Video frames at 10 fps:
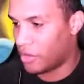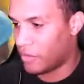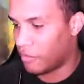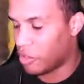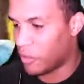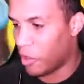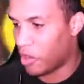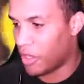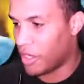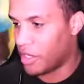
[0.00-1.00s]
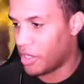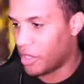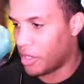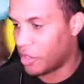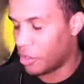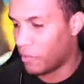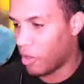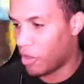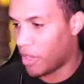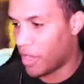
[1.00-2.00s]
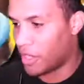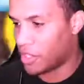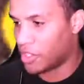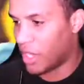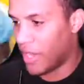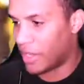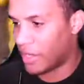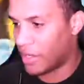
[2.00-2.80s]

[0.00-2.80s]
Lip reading: First party, third party, it just, like,